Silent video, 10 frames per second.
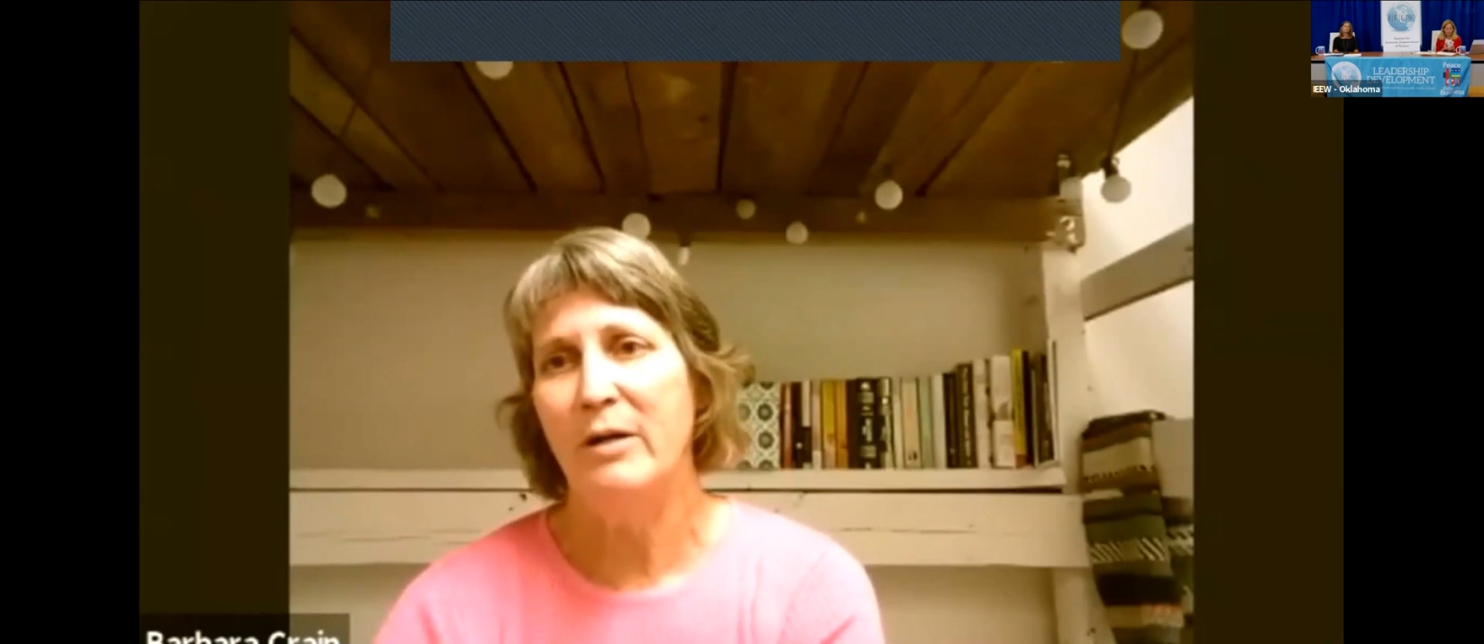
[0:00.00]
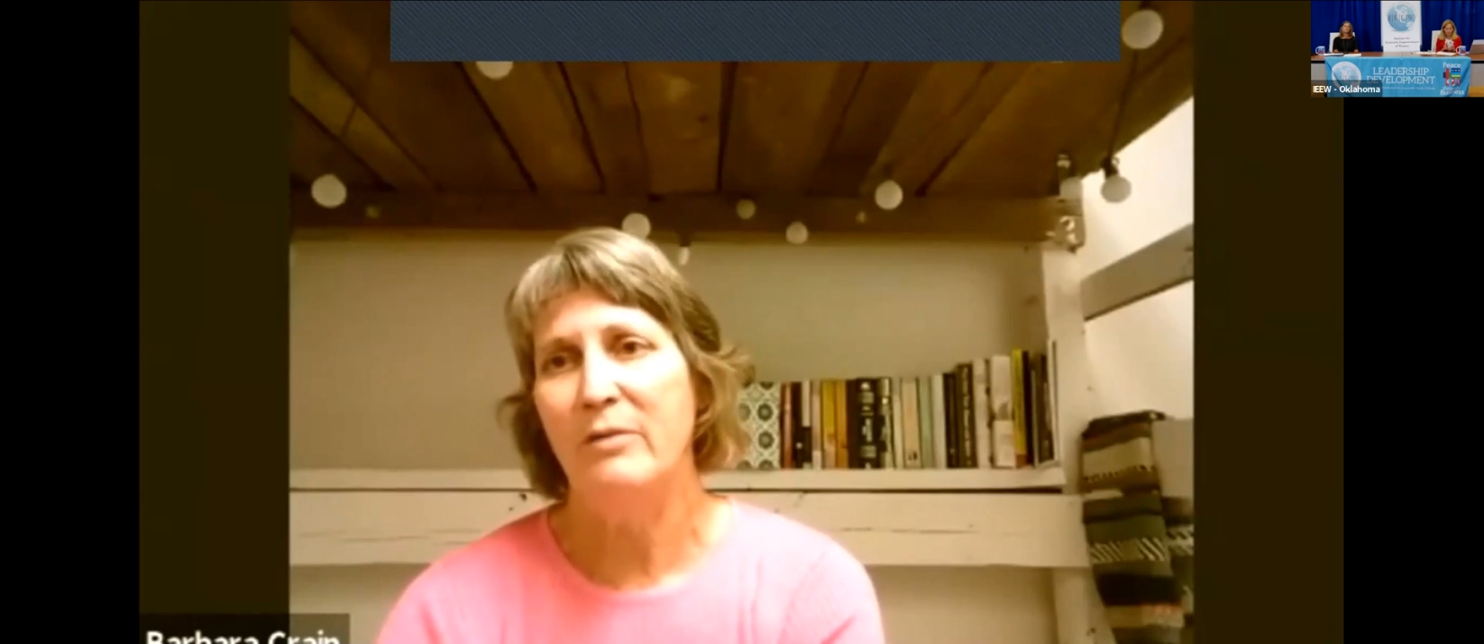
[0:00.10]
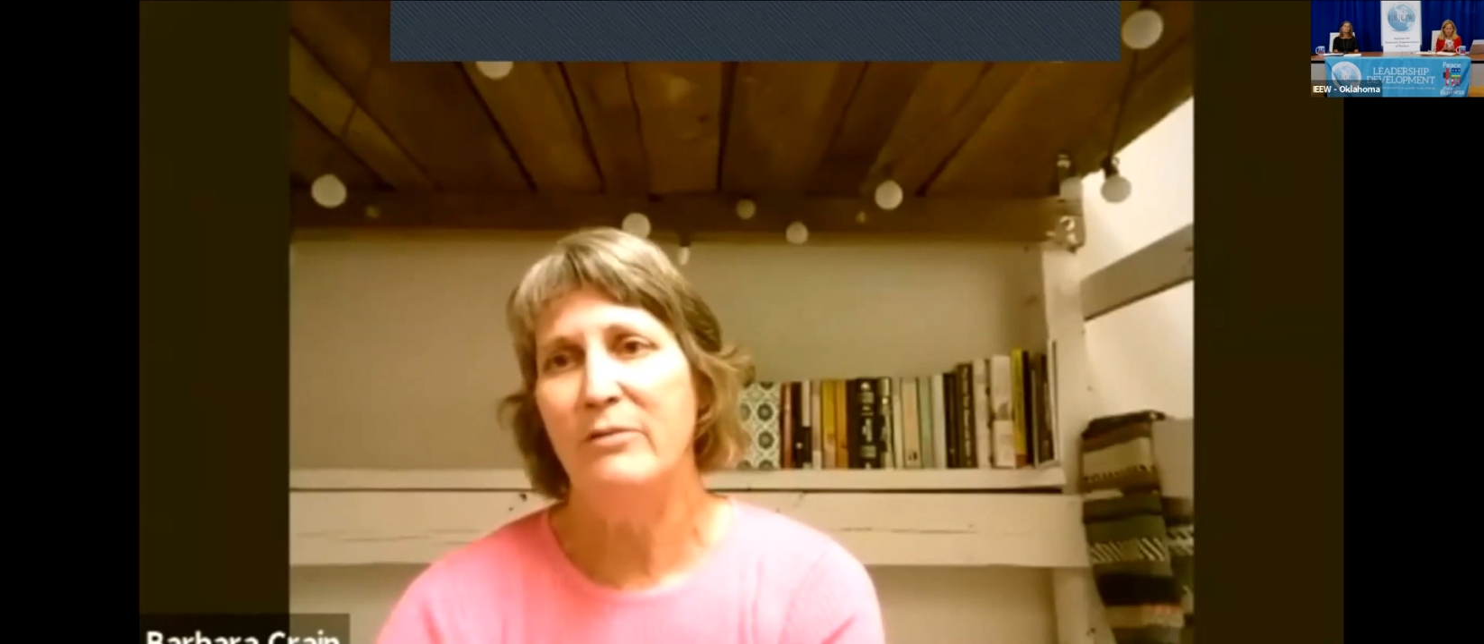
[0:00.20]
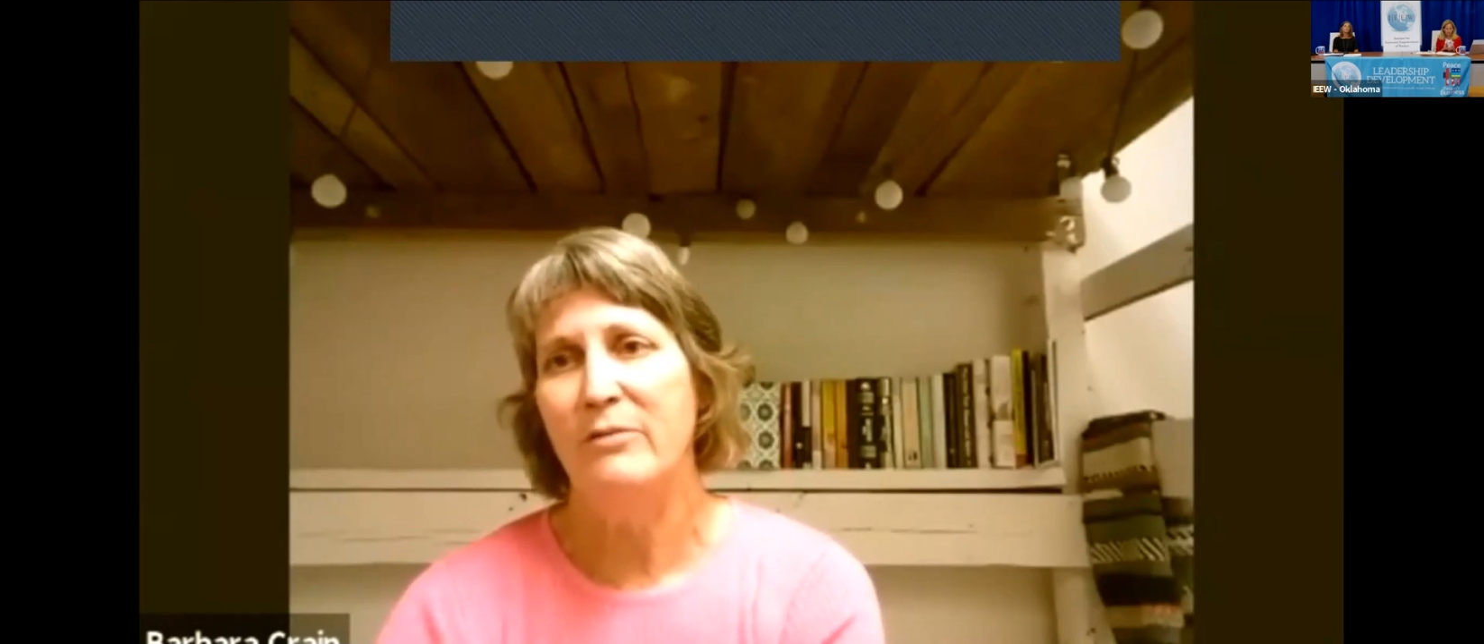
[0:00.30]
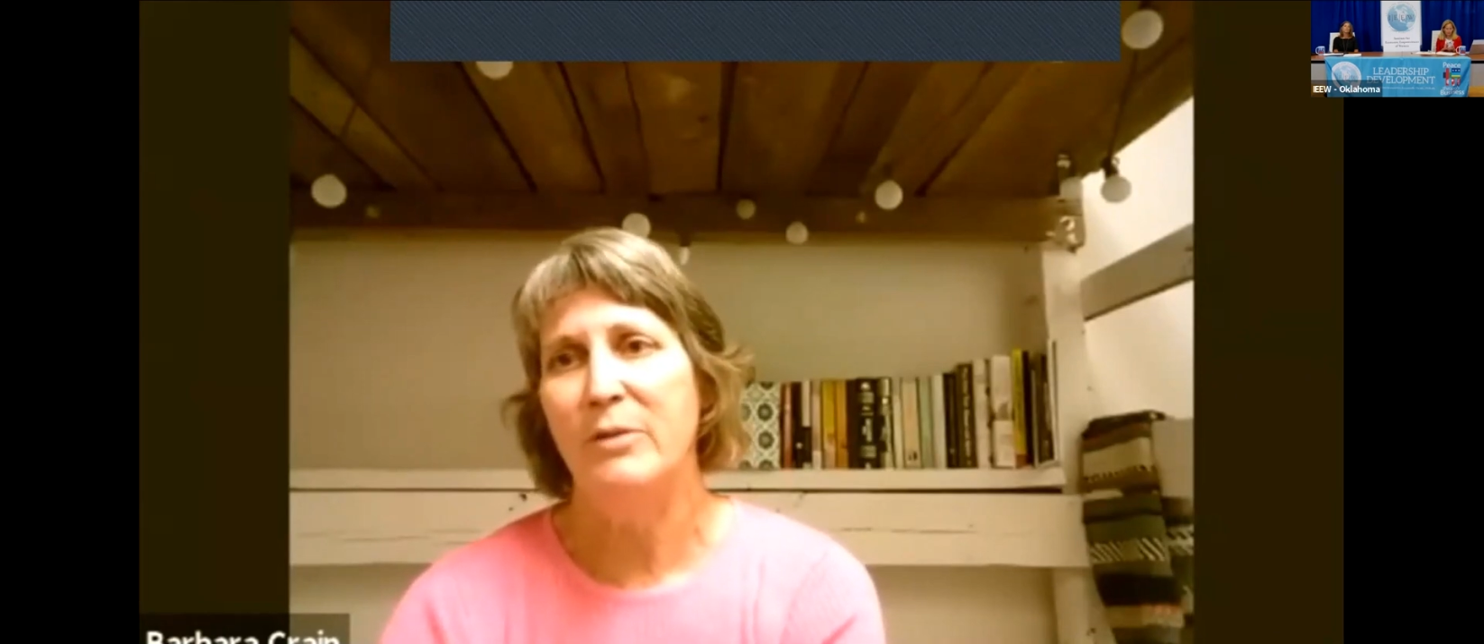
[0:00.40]

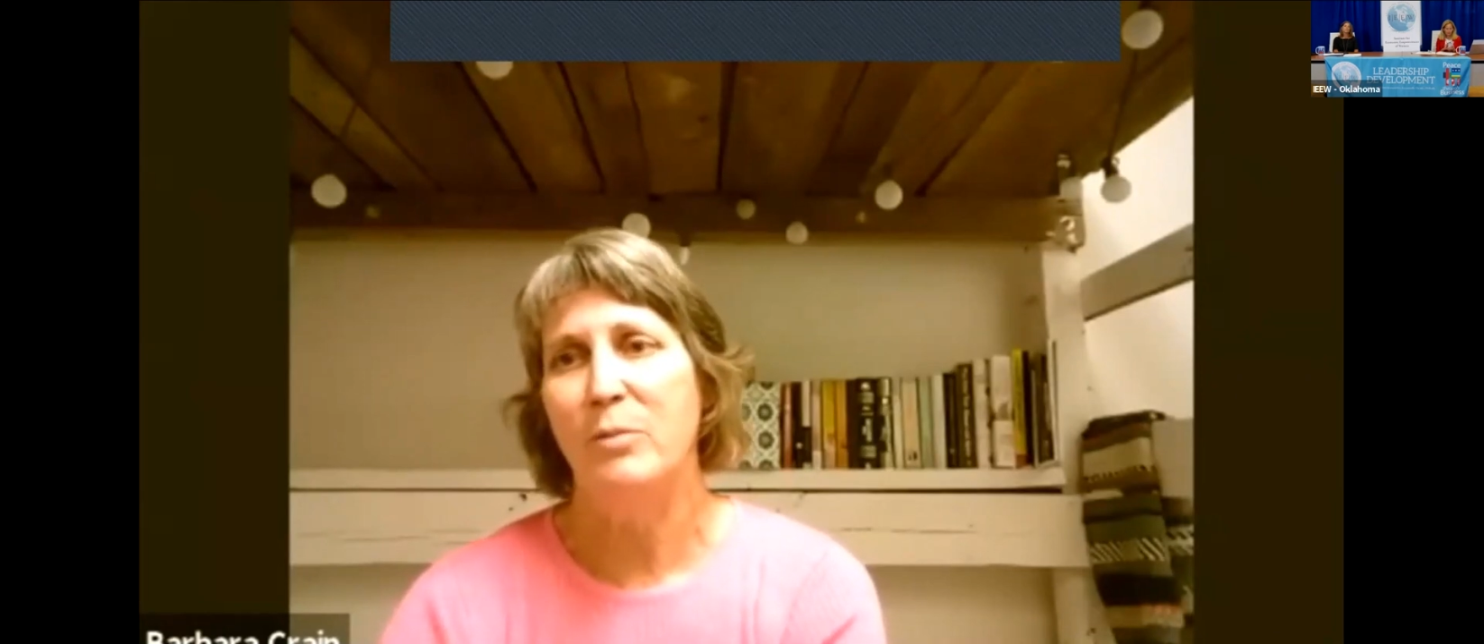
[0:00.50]
of